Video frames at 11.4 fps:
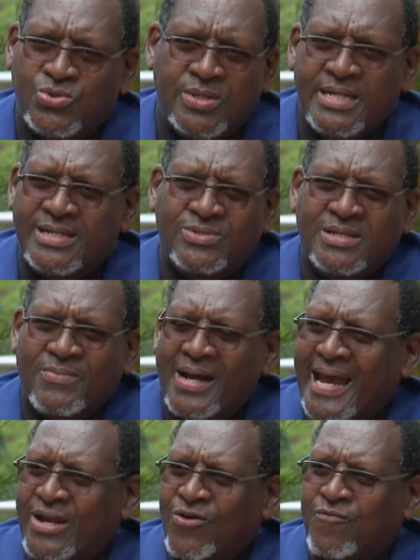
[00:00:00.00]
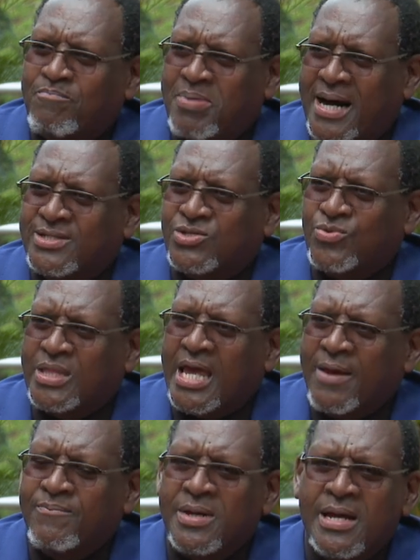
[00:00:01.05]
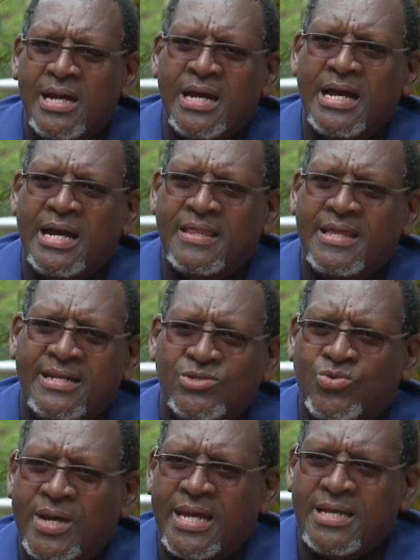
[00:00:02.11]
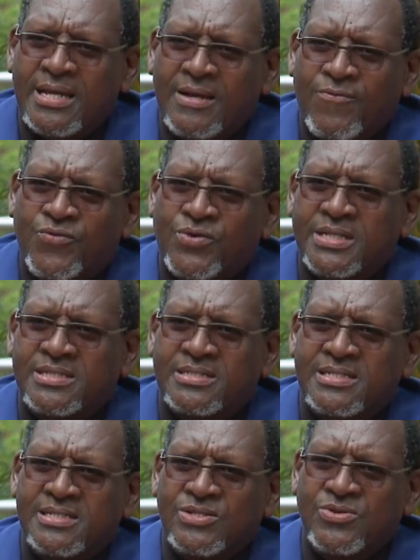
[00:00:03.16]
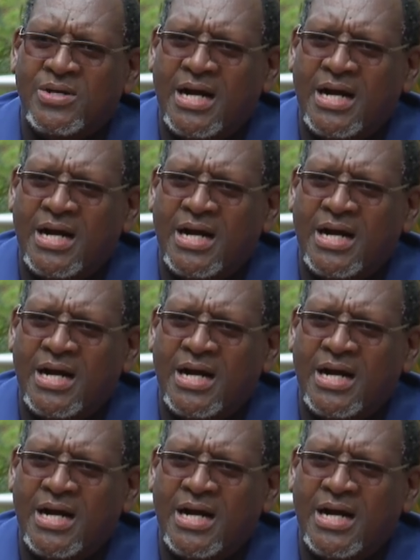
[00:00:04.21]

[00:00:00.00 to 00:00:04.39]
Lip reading: get to some kind of pacts with him. That is why, for instance, you